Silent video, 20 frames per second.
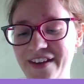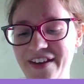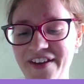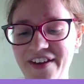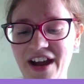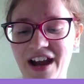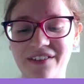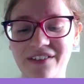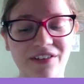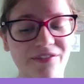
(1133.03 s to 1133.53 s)

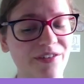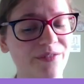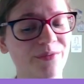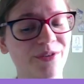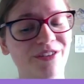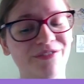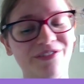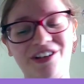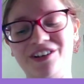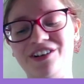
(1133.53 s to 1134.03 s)
However,
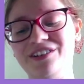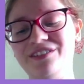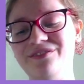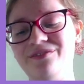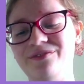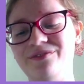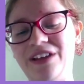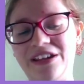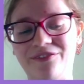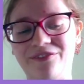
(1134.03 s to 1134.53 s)
moving on,
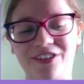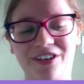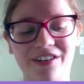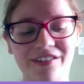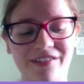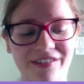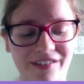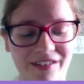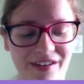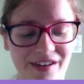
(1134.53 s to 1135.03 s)
we've
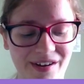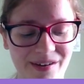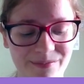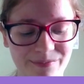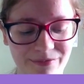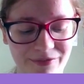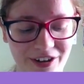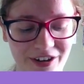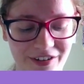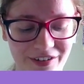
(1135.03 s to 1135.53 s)
got
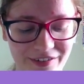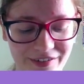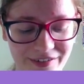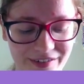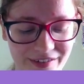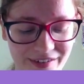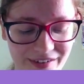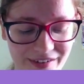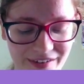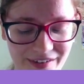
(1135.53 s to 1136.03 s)
Umbreon
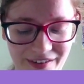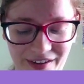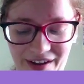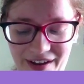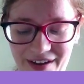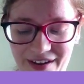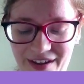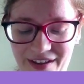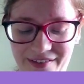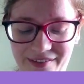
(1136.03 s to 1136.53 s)

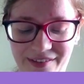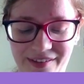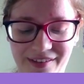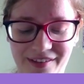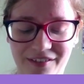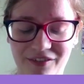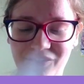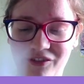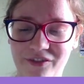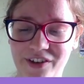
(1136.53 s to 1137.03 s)
and
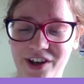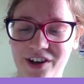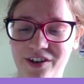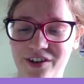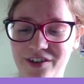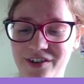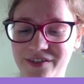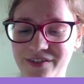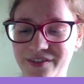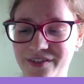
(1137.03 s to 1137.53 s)

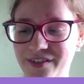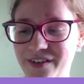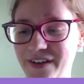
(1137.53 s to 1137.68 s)
Sylveon,